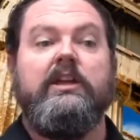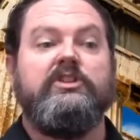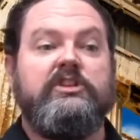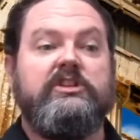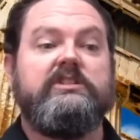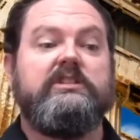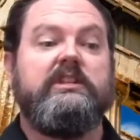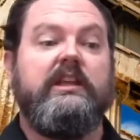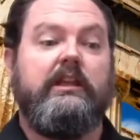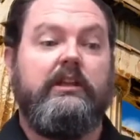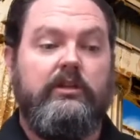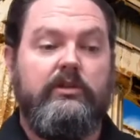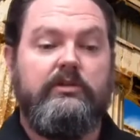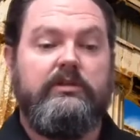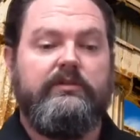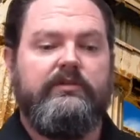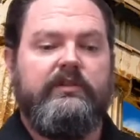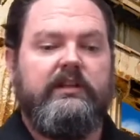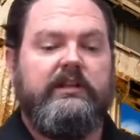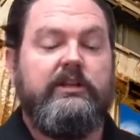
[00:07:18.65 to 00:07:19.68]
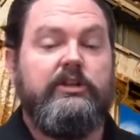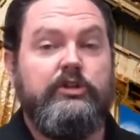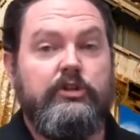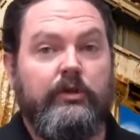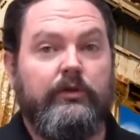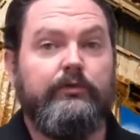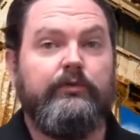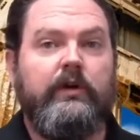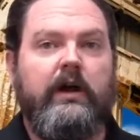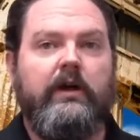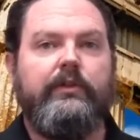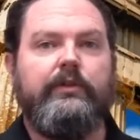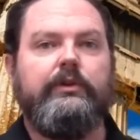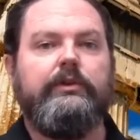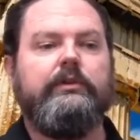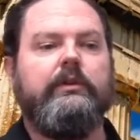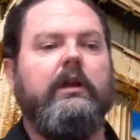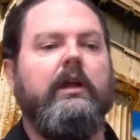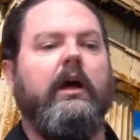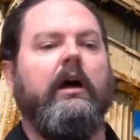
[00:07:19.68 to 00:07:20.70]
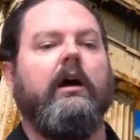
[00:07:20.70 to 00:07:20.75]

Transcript: just like you defeated your father,